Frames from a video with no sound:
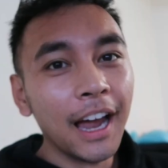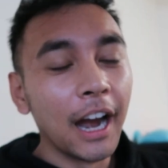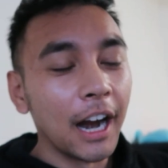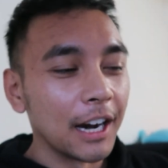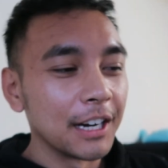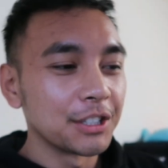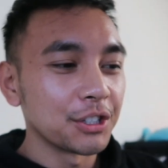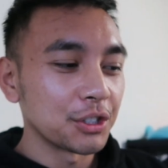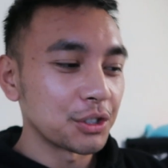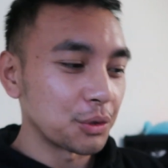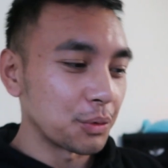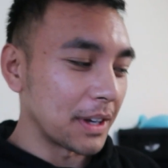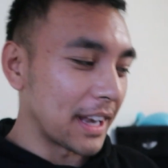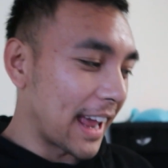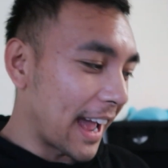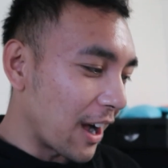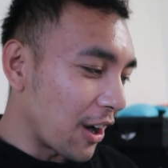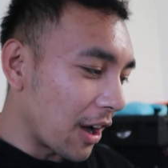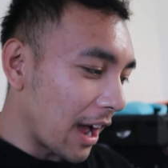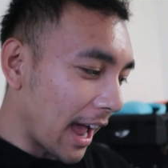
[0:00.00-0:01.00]
Alright, y'all, so we
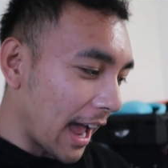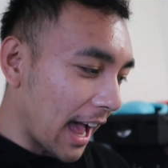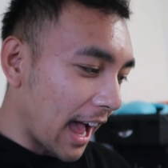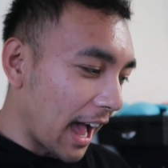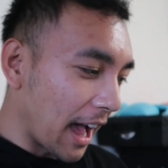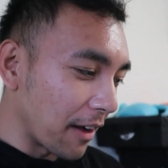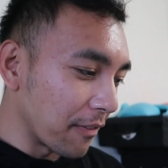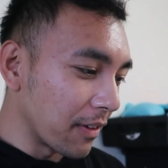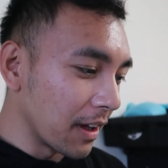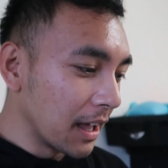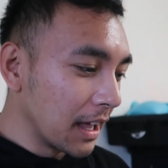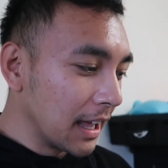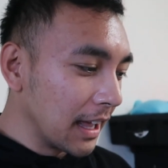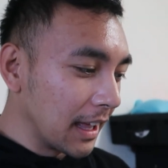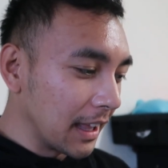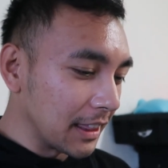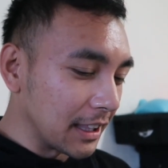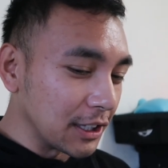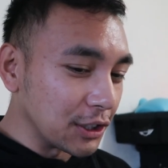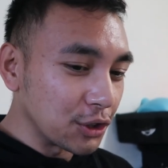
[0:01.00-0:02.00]
now have
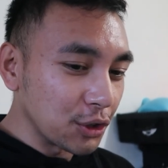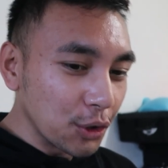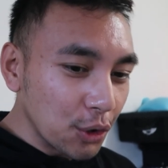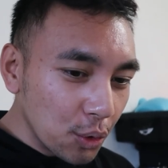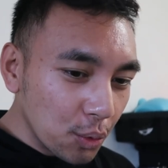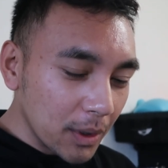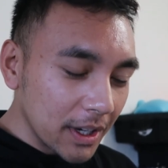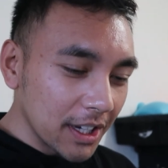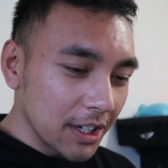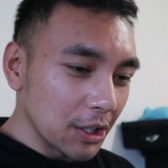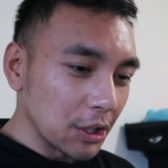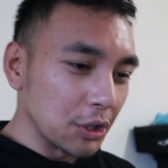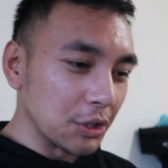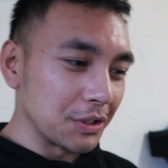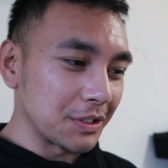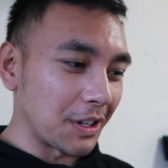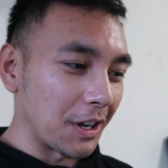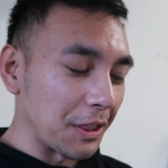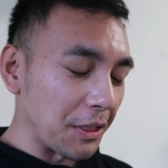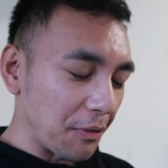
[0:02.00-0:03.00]
the two
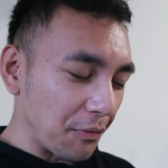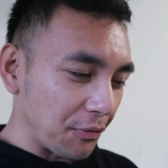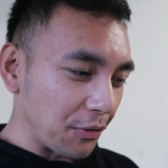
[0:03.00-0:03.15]
wheels on the